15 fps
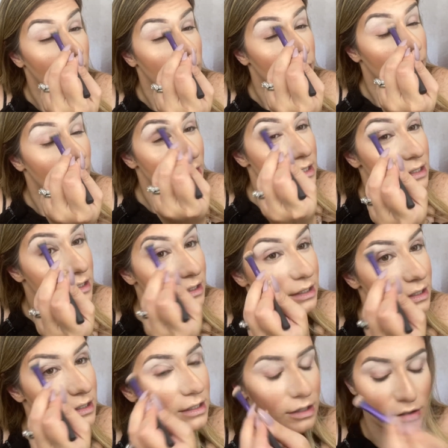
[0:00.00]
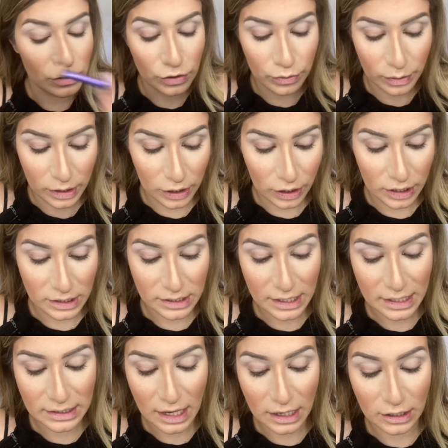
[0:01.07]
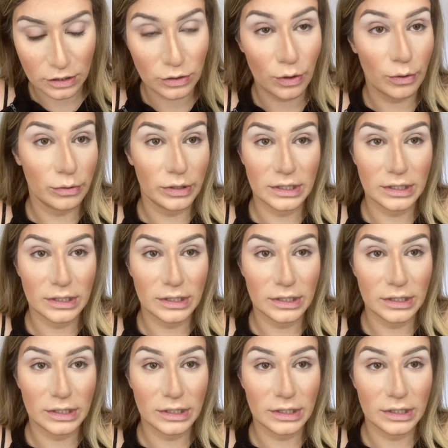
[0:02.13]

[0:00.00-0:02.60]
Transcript: You guys, this concealer is really good. It sets on its own.